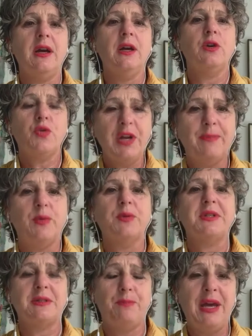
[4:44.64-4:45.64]
incredible
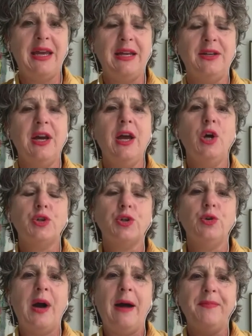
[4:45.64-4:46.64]
speed
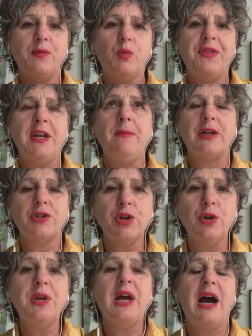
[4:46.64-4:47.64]
to, within about
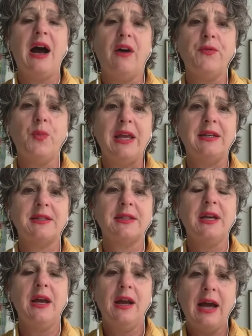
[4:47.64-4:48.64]
2.5 weeks,
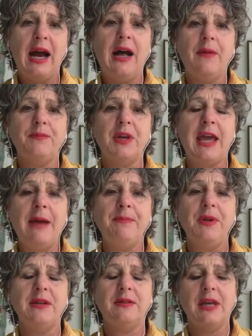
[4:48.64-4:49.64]
the
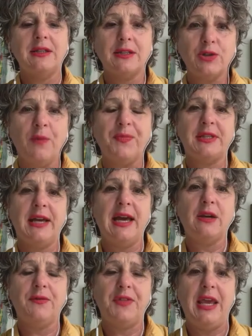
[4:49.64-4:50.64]
cabinet, they'd stopped the
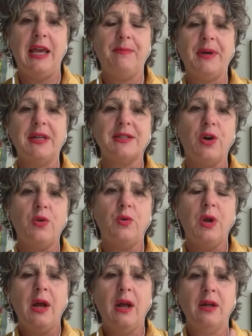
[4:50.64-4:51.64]
sale of the Epa. So
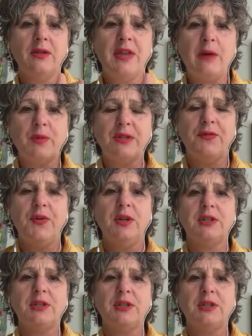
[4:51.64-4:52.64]
that was the
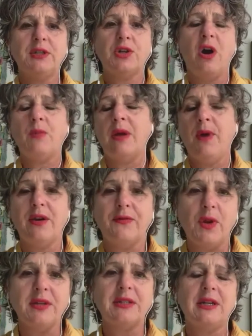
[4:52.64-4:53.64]
first time we might
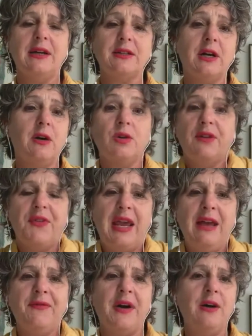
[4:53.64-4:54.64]
have lost our taonga
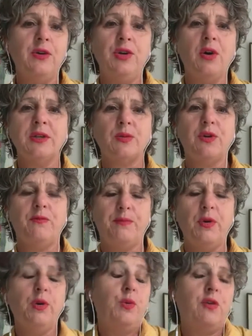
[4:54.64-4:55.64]
forever. Who knows
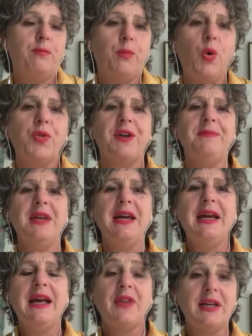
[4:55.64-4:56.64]
who would have bought them.
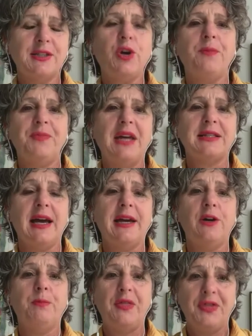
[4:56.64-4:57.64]
they stopped that
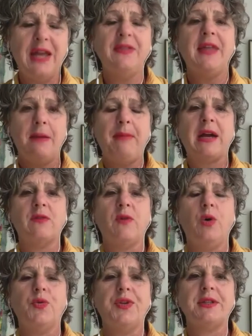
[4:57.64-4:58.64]
sale, but then they
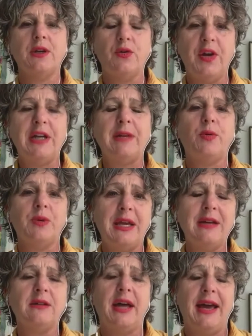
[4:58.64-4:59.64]
bankrolled this incredible
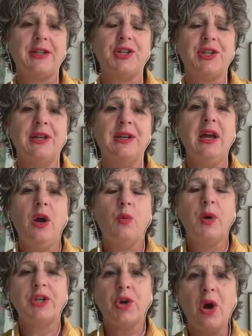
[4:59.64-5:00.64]
legal action,
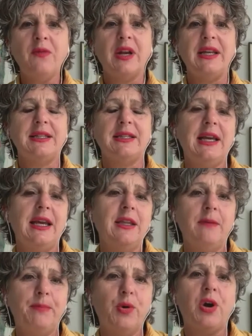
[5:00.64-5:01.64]
which I really see in
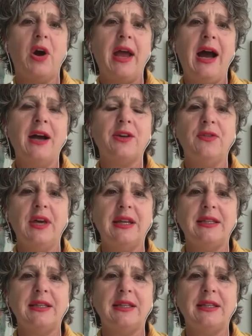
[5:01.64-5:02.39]
the book. I argue that